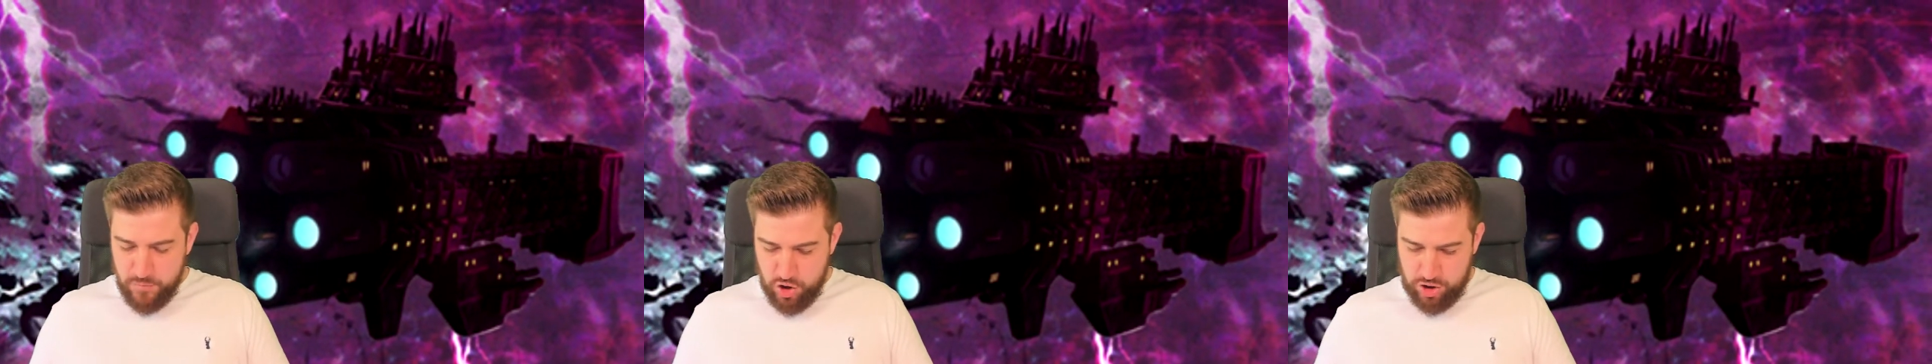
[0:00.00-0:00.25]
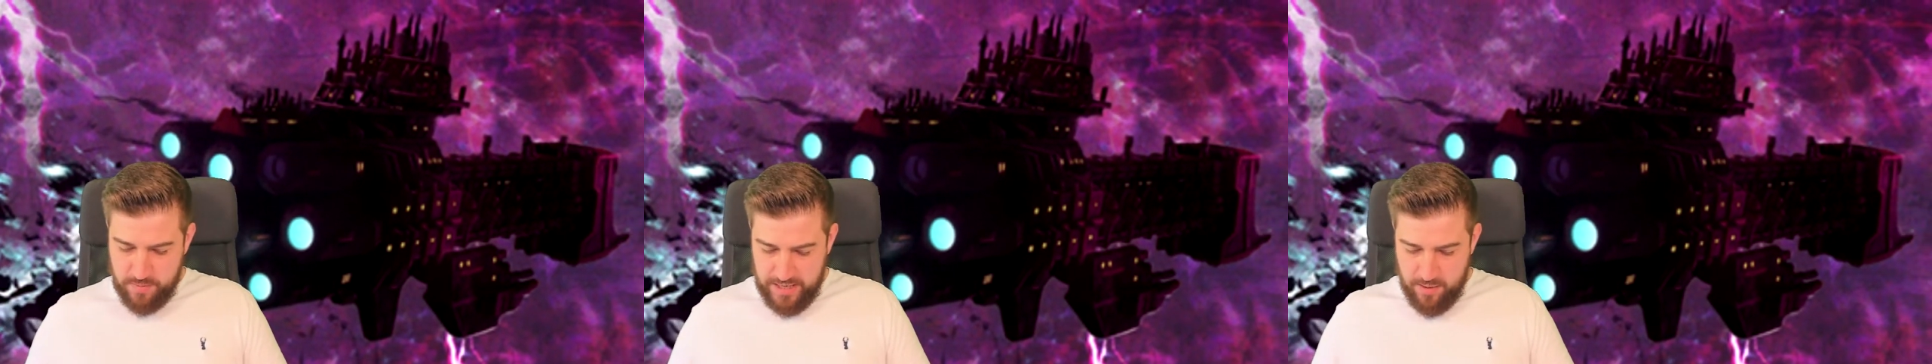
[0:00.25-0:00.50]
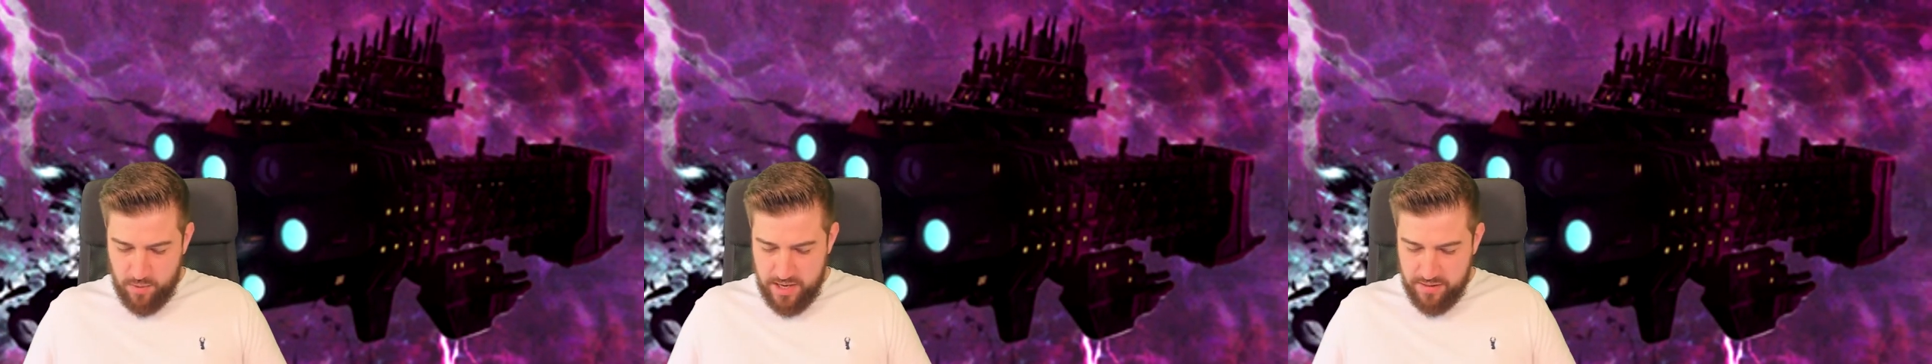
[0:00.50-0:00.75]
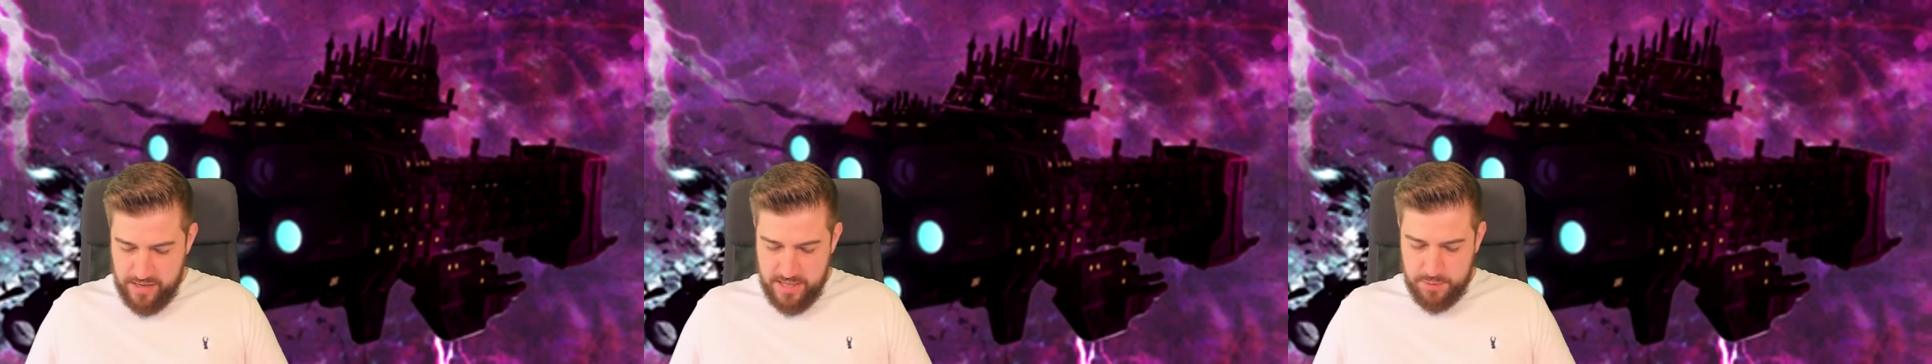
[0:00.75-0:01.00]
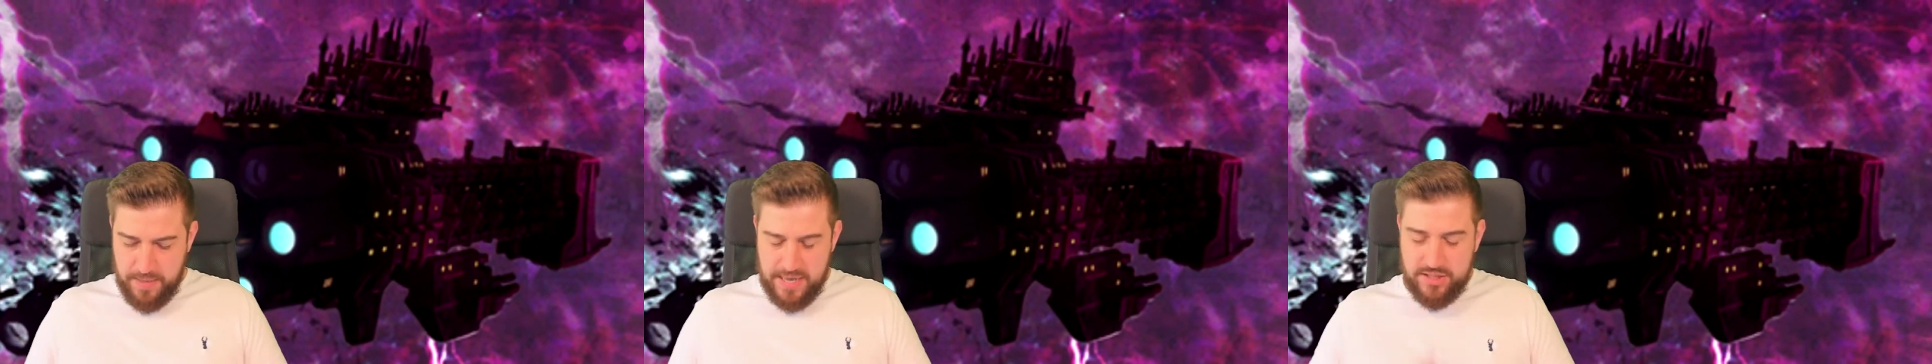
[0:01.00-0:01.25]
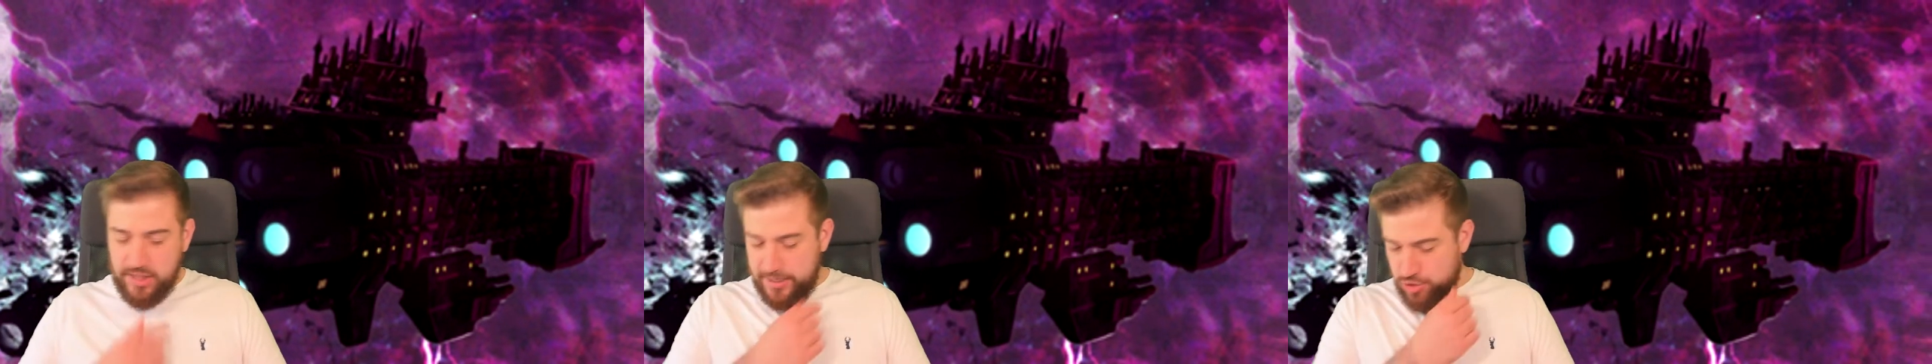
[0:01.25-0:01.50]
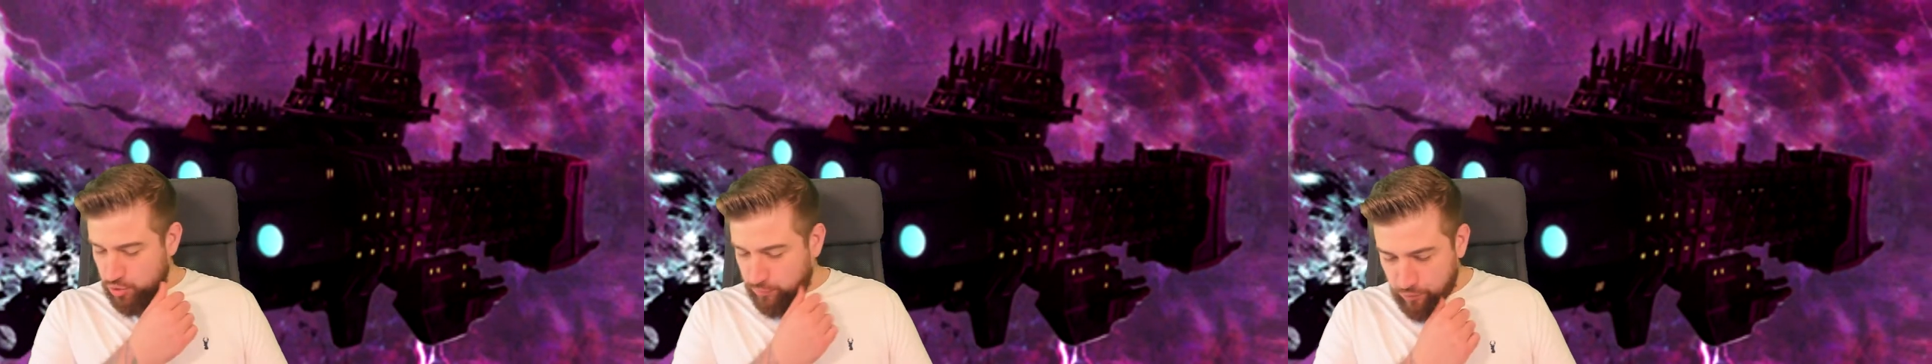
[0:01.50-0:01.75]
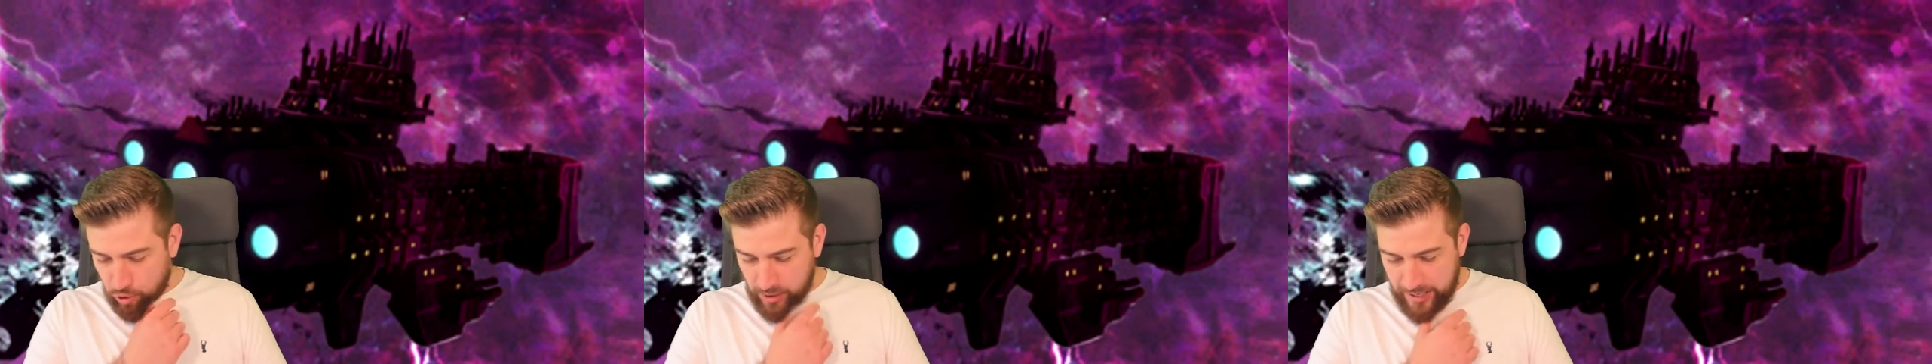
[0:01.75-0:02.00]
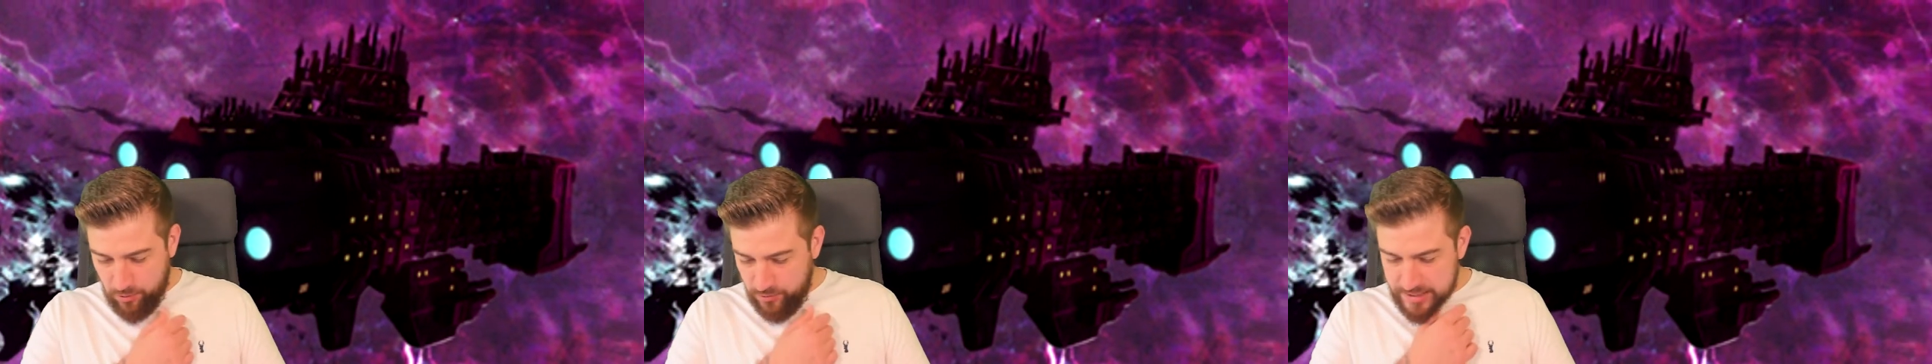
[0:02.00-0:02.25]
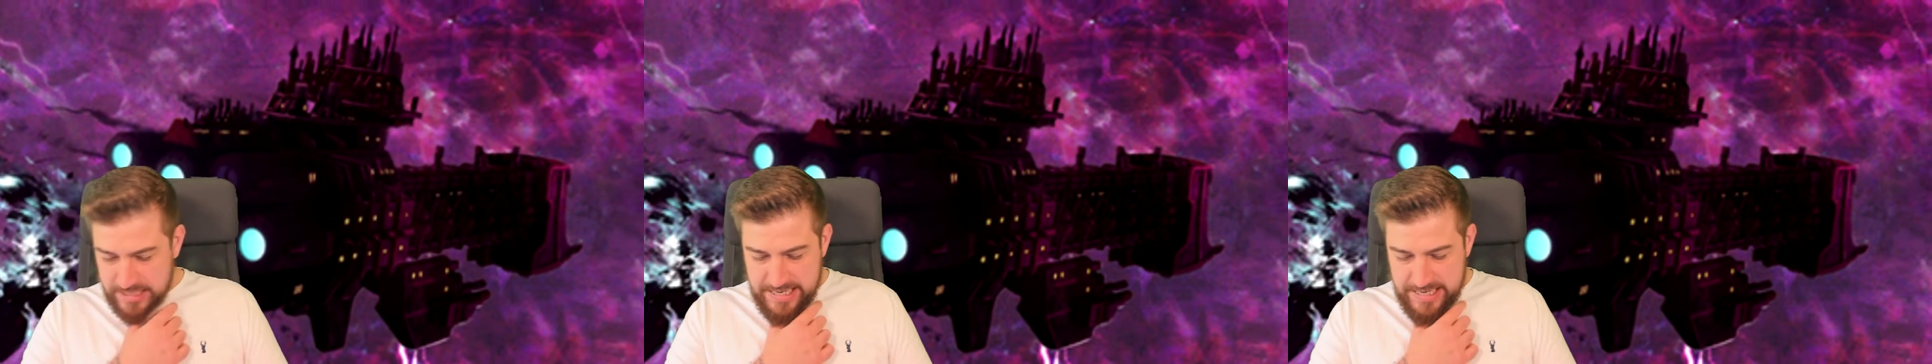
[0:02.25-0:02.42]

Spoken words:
just to begin with, is Pestilential Fallout.